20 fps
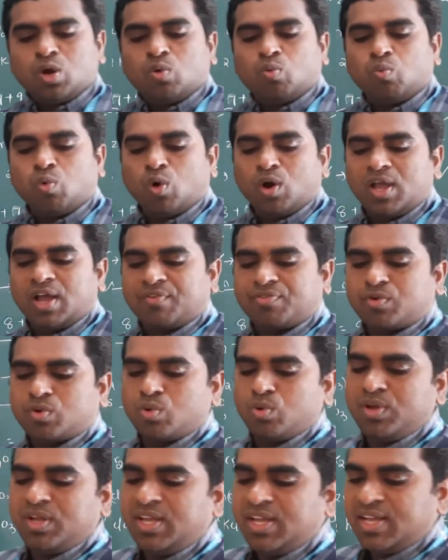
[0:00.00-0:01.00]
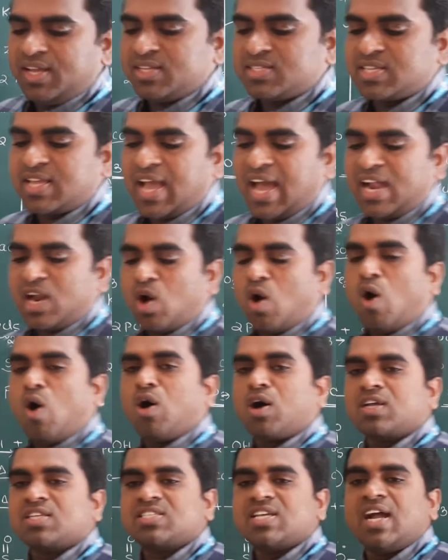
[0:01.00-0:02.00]
OF2 is an
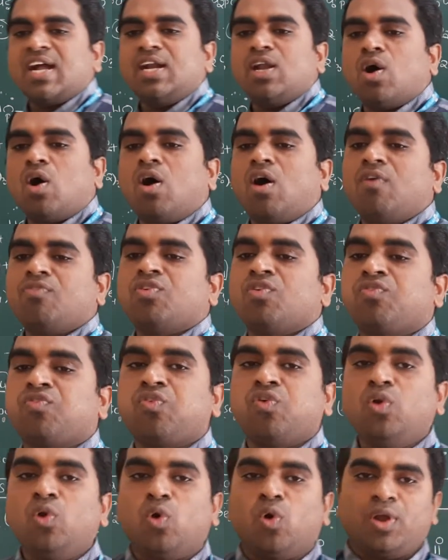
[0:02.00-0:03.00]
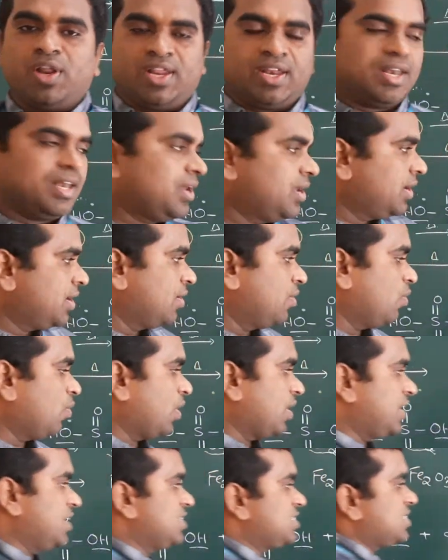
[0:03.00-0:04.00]
oxide of fluorine.
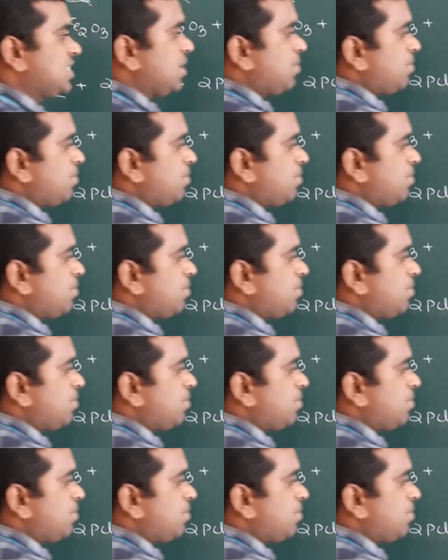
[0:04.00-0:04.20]
What it is they